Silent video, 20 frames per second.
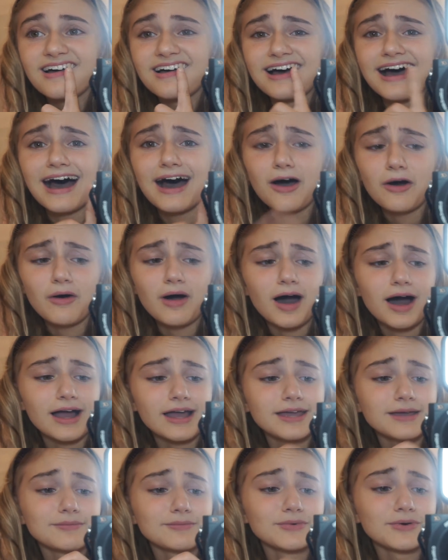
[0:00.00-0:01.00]
how
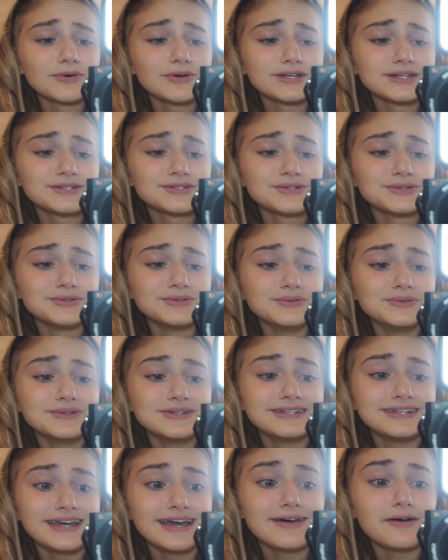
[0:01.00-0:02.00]
I am going to
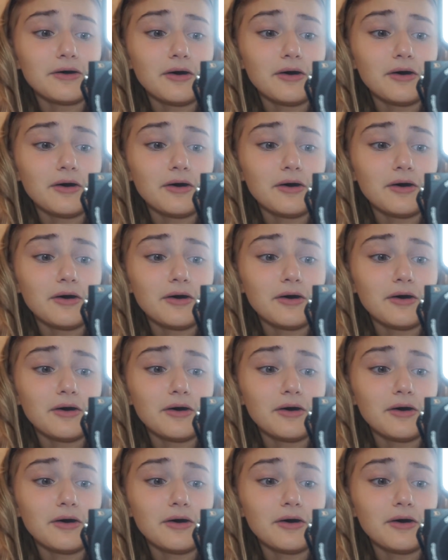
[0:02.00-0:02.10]
get